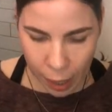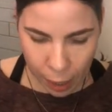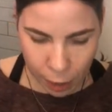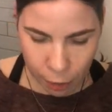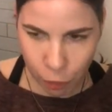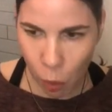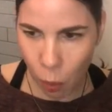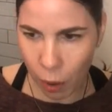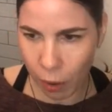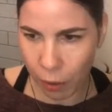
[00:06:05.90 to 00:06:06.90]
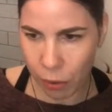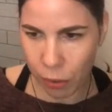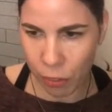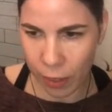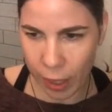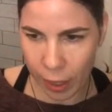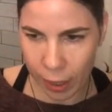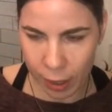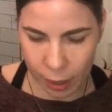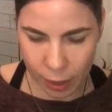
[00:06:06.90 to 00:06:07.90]
and of course
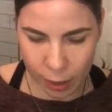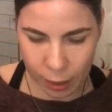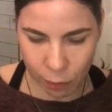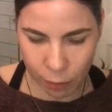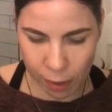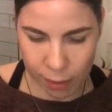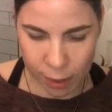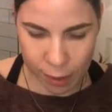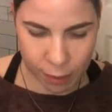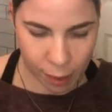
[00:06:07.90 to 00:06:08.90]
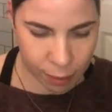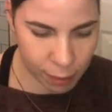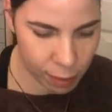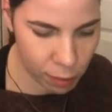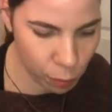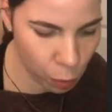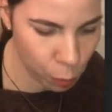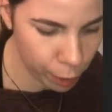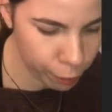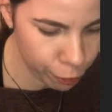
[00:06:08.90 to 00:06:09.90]
the resinous incense
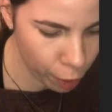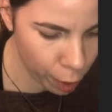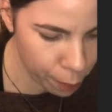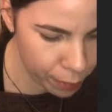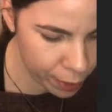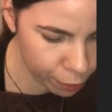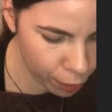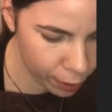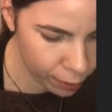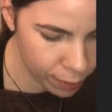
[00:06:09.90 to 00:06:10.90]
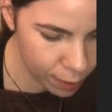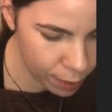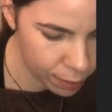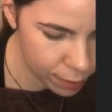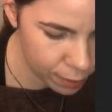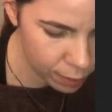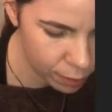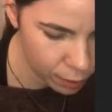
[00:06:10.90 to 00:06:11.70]
aroma from the frankincense.